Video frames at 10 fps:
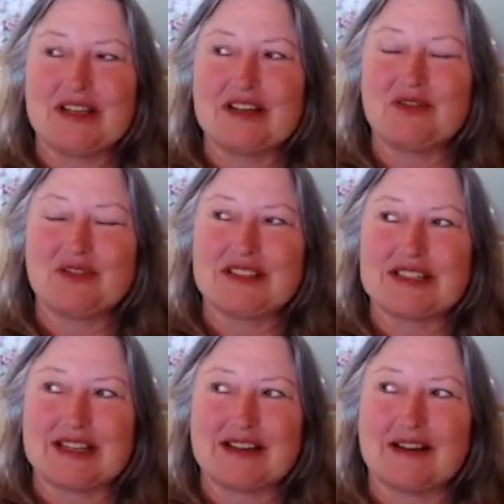
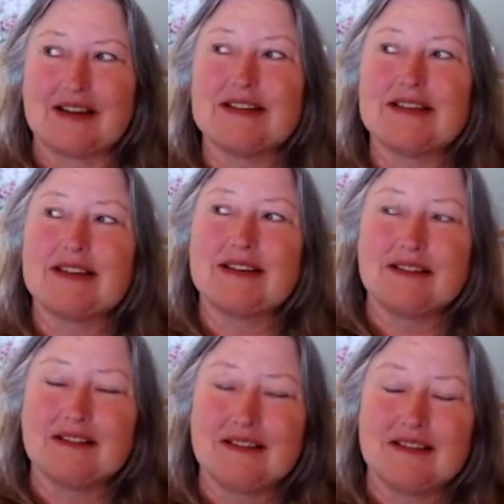interesting
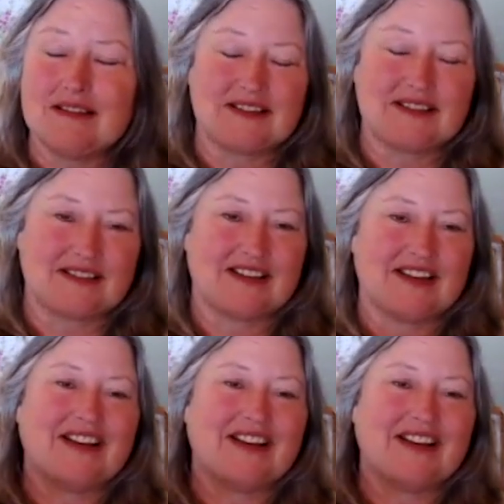until this